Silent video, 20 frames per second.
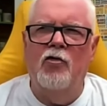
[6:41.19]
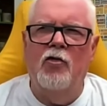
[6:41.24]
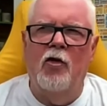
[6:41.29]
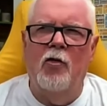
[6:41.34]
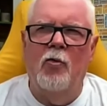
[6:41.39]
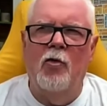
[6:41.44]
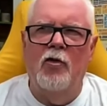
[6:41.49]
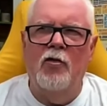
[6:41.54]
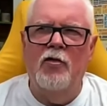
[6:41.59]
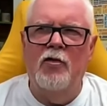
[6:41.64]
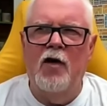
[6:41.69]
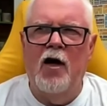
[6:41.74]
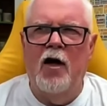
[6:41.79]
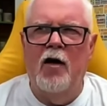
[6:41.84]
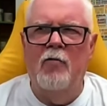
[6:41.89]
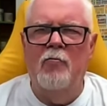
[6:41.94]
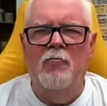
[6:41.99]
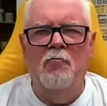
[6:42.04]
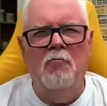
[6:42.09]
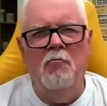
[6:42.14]
So what's
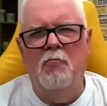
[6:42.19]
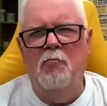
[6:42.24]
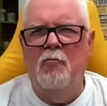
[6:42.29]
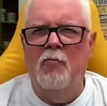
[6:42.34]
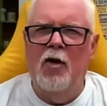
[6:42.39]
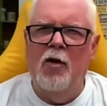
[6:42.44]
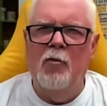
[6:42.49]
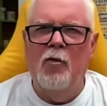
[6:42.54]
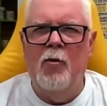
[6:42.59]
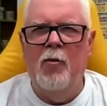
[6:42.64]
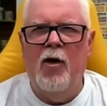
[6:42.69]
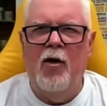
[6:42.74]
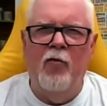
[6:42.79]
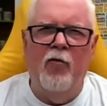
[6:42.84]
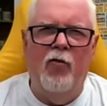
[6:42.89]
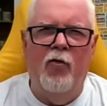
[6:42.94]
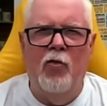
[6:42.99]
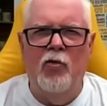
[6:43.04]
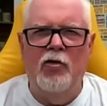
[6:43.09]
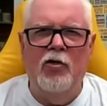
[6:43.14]
that? Maybe about
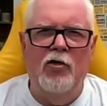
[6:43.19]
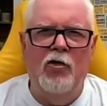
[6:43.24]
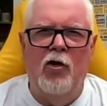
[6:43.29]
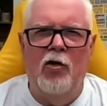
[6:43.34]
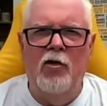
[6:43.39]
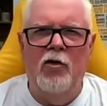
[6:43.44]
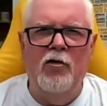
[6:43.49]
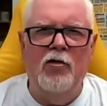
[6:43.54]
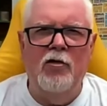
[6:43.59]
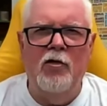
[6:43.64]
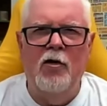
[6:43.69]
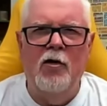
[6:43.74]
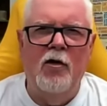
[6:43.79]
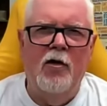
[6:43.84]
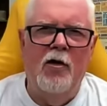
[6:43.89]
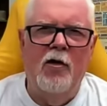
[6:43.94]
$40.